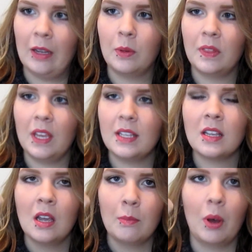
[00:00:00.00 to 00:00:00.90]
it with this,
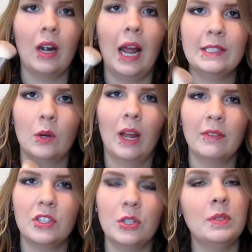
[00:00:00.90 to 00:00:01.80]
but I don't
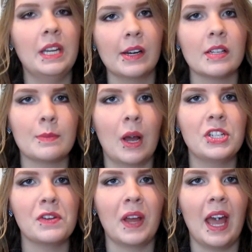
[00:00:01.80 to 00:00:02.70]
have to do near as
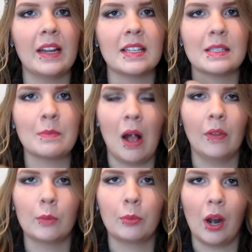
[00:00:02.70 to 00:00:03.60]
much if I had a
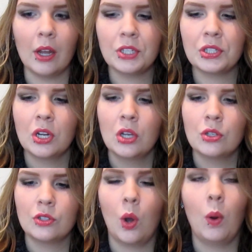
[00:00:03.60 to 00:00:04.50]
smaller brush.
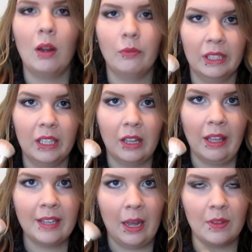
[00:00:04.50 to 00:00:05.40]
So I really
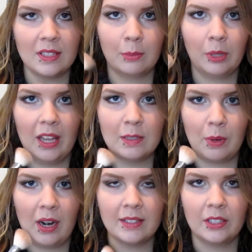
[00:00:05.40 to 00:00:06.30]
like how this applies
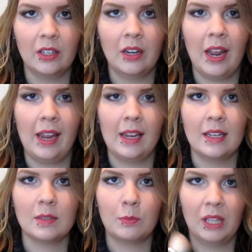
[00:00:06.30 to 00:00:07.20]
bronzer
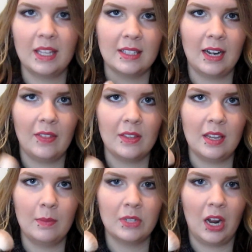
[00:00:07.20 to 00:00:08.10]
and blends it at the
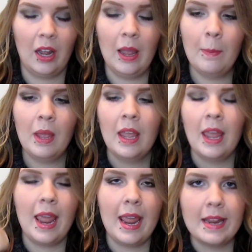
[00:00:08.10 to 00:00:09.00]
same time.
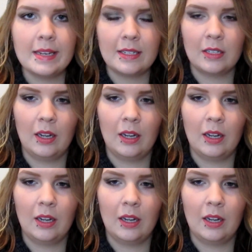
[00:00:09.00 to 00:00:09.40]
And